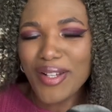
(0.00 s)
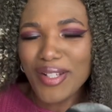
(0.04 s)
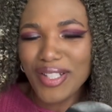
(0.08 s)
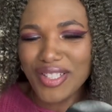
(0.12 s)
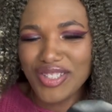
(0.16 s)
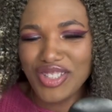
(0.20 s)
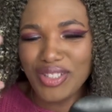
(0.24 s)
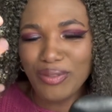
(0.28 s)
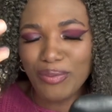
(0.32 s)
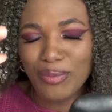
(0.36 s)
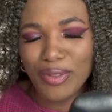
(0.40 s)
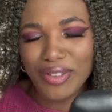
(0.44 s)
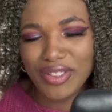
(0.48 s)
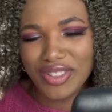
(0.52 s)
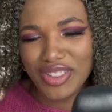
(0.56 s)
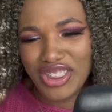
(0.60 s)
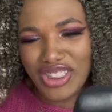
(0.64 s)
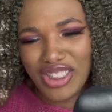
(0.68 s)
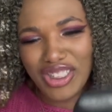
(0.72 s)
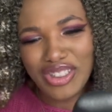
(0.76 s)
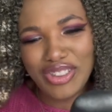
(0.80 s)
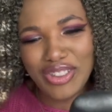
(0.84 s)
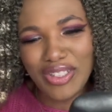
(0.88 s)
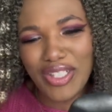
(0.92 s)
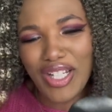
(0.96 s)
Children
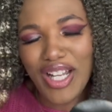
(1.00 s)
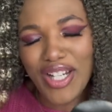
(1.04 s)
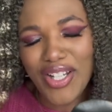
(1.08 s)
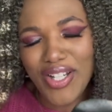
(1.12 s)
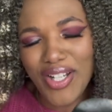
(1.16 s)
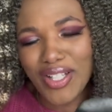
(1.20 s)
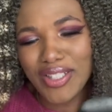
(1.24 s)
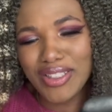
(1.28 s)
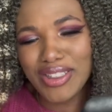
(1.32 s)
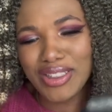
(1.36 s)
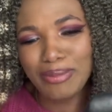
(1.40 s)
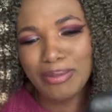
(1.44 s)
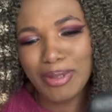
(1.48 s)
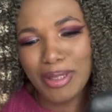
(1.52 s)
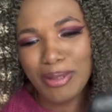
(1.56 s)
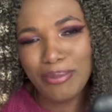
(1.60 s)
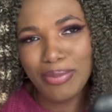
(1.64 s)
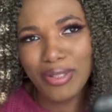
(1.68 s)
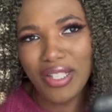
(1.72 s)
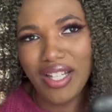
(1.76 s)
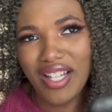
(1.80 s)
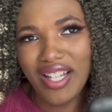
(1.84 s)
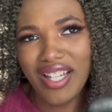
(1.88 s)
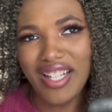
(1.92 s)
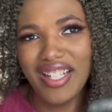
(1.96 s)
are known to be
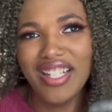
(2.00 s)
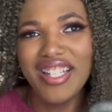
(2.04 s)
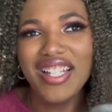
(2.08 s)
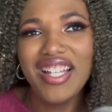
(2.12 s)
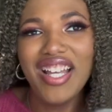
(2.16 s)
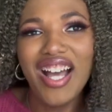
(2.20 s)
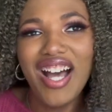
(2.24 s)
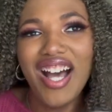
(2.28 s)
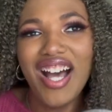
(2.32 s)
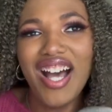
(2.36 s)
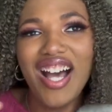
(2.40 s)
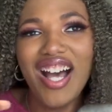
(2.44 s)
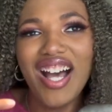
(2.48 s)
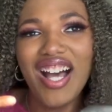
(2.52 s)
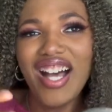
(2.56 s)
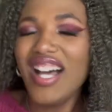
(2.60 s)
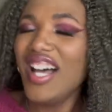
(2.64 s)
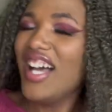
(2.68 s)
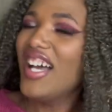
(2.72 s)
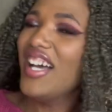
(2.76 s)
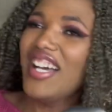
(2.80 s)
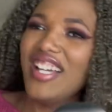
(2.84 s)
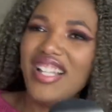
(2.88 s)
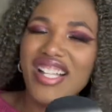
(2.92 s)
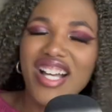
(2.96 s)
blunt,
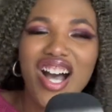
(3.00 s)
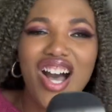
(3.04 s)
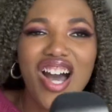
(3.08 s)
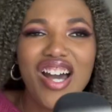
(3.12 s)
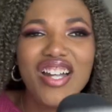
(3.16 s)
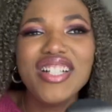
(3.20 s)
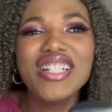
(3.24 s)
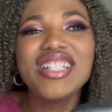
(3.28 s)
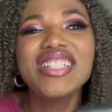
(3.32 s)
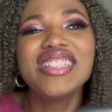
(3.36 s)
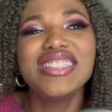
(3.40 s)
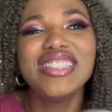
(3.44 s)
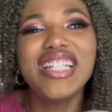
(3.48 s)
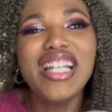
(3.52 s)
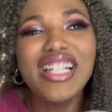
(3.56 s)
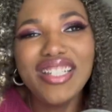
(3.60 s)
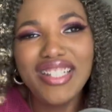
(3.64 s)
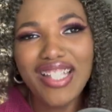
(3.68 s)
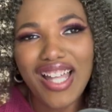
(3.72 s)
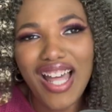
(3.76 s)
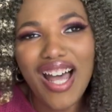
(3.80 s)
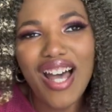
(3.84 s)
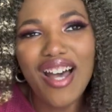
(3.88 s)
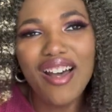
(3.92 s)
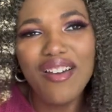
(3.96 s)
honest and
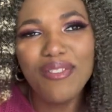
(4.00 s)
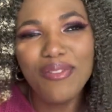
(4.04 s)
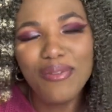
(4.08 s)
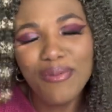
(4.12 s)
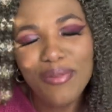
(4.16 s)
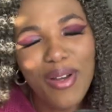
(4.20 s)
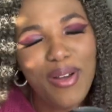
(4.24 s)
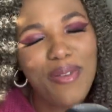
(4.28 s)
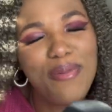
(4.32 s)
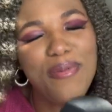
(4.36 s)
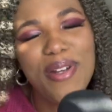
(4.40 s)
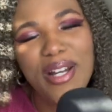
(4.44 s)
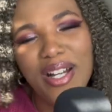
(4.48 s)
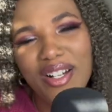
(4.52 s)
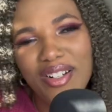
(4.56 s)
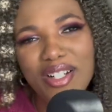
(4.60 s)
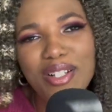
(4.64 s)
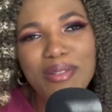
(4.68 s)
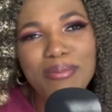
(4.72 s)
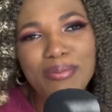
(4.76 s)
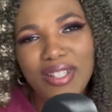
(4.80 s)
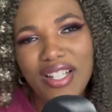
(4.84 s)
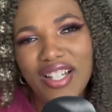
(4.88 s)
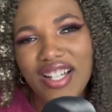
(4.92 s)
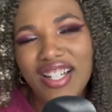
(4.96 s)
love, but very
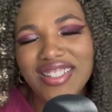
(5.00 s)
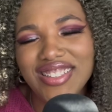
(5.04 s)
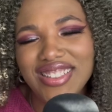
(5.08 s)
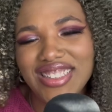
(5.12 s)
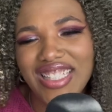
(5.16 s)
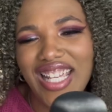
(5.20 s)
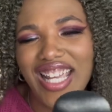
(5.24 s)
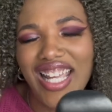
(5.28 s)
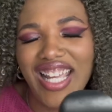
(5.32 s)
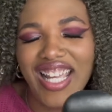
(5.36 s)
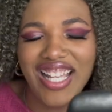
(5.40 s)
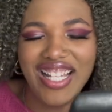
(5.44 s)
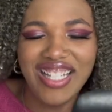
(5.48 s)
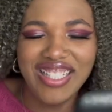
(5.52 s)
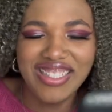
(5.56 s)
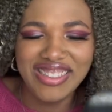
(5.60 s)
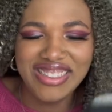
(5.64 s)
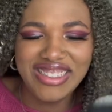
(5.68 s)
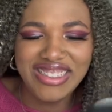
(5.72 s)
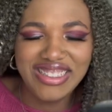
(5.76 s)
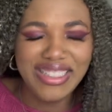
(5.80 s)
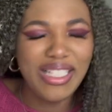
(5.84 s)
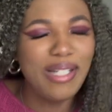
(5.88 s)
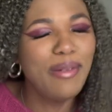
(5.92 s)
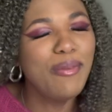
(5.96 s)
blunt. And
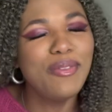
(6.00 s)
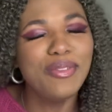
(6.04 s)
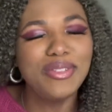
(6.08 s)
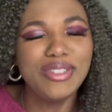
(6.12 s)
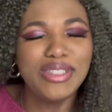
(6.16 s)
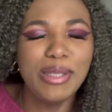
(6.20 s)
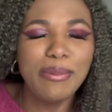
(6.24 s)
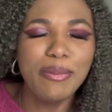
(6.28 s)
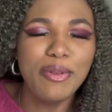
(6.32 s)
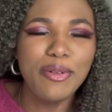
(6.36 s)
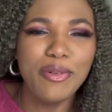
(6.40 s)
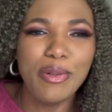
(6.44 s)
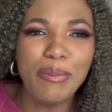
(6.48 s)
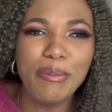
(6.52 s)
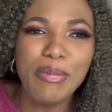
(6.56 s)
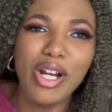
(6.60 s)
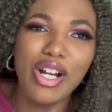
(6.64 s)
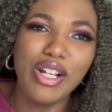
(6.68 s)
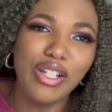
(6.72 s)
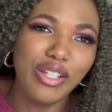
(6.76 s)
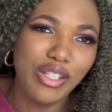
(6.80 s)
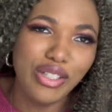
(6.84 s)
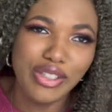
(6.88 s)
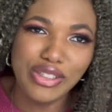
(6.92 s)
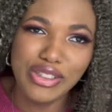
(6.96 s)
some of them are a
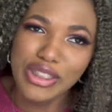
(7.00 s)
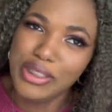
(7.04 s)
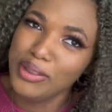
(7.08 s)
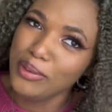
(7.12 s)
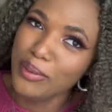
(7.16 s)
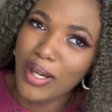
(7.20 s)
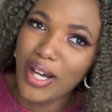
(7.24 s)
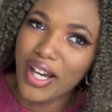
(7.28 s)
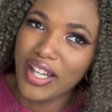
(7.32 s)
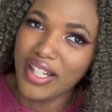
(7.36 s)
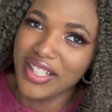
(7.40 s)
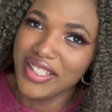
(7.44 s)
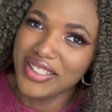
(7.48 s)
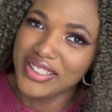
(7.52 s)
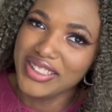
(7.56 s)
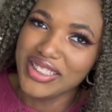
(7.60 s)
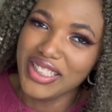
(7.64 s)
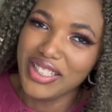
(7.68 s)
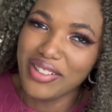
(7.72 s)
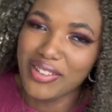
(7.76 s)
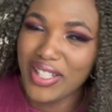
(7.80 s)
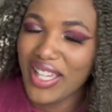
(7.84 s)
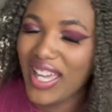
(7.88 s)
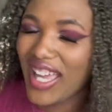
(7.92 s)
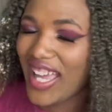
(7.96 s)
little too honest,
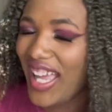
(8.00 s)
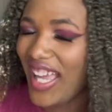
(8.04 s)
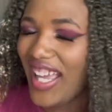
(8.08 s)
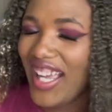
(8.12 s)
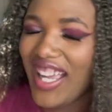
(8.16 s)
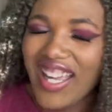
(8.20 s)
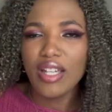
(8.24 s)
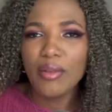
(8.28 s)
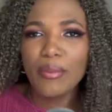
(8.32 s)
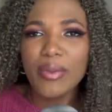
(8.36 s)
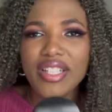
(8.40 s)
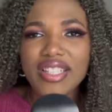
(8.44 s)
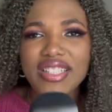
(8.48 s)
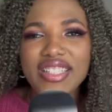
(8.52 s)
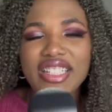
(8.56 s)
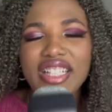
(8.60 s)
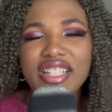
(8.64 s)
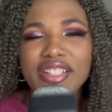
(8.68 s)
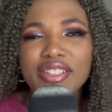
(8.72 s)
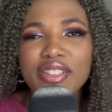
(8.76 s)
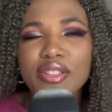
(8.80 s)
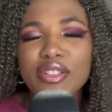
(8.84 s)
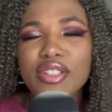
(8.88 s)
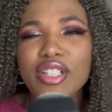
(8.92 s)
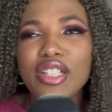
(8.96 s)
okay? With
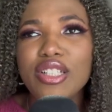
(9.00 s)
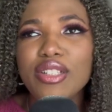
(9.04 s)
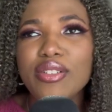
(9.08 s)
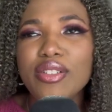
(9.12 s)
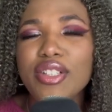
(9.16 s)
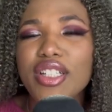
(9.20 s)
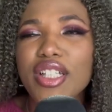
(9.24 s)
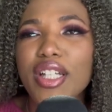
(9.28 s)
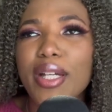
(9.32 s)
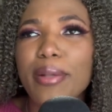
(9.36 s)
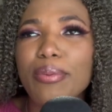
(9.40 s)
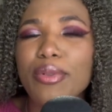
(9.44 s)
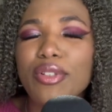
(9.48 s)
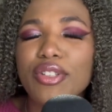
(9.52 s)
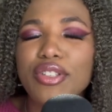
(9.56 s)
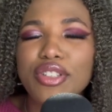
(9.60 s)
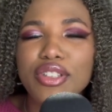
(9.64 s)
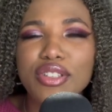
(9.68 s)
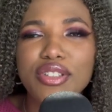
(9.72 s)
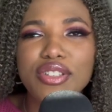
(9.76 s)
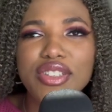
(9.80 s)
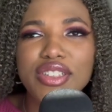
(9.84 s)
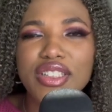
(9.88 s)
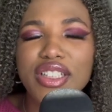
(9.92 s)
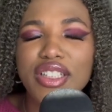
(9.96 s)
Daniel Kaluuya
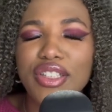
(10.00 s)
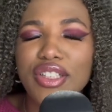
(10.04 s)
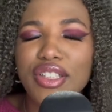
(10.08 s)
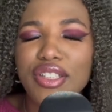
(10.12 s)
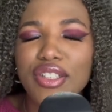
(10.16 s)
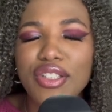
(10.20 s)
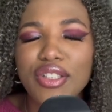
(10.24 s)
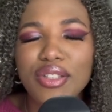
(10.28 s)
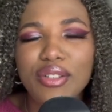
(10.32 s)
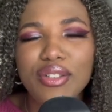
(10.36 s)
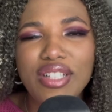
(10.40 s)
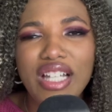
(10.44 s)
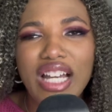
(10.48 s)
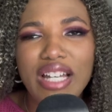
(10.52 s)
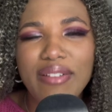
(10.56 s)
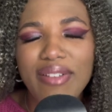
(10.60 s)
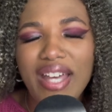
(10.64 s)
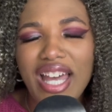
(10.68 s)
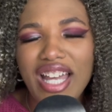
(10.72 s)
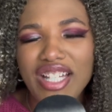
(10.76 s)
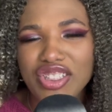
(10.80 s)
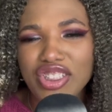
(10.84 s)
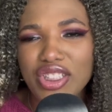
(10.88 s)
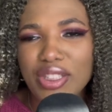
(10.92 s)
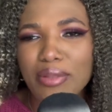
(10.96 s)
producing the new live
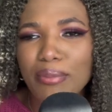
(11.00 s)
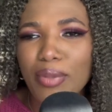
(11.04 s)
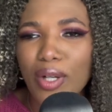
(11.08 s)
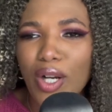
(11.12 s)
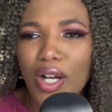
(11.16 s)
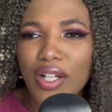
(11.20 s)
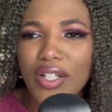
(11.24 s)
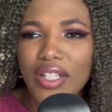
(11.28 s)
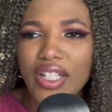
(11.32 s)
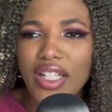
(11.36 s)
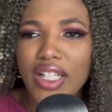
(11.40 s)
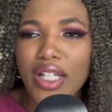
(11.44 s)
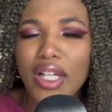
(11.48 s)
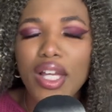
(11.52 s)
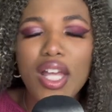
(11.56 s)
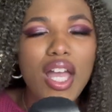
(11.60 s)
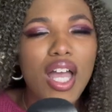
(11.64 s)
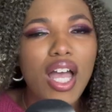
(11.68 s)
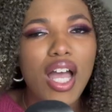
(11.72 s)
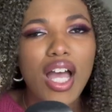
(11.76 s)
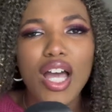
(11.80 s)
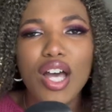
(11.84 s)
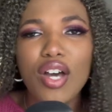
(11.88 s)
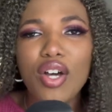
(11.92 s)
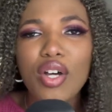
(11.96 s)
action Barney,
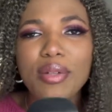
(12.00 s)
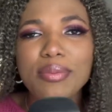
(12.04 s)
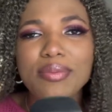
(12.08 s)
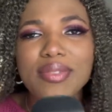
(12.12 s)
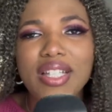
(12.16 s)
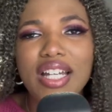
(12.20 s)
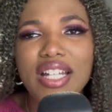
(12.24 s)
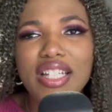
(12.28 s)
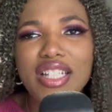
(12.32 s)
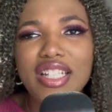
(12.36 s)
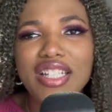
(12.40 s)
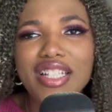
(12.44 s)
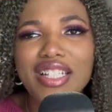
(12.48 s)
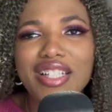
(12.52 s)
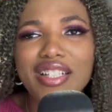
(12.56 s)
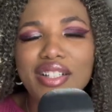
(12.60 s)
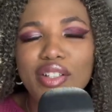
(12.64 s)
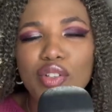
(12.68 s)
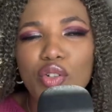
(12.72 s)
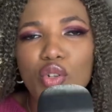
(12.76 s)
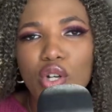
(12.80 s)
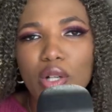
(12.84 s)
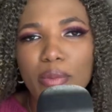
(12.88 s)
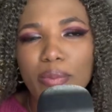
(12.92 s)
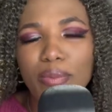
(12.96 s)
I hope that he
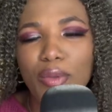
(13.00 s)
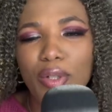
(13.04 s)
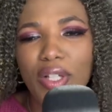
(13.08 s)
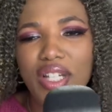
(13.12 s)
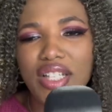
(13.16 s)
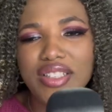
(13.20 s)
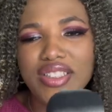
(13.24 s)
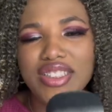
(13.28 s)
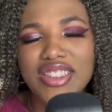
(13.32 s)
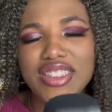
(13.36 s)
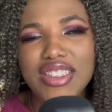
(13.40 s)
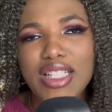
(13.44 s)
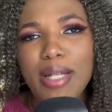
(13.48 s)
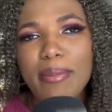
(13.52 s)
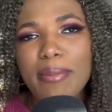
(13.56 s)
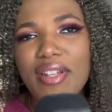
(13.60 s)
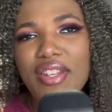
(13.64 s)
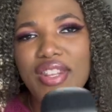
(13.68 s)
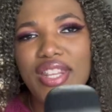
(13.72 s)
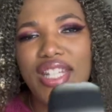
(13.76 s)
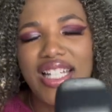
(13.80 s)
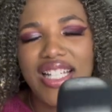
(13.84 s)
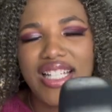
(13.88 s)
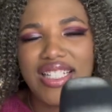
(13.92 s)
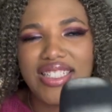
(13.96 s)
incorporates some
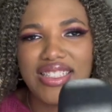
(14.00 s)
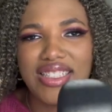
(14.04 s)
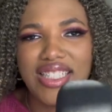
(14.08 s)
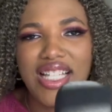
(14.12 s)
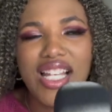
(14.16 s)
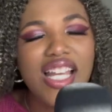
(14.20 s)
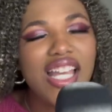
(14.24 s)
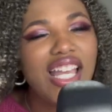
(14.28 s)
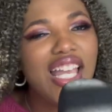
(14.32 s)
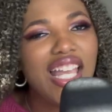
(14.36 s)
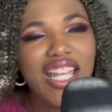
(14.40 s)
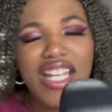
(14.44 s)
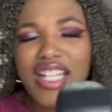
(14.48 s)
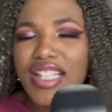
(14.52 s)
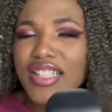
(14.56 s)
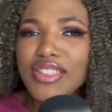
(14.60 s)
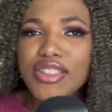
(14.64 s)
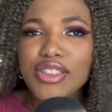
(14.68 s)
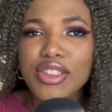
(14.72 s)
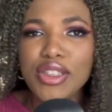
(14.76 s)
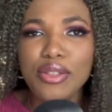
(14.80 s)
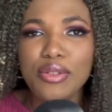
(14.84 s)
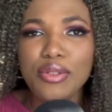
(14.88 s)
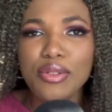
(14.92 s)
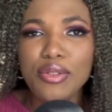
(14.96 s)
of this
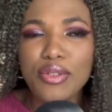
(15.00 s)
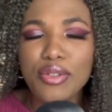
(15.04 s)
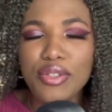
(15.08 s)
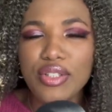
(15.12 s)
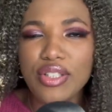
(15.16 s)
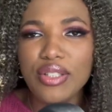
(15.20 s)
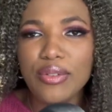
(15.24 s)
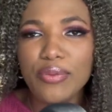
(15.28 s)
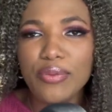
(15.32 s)
into the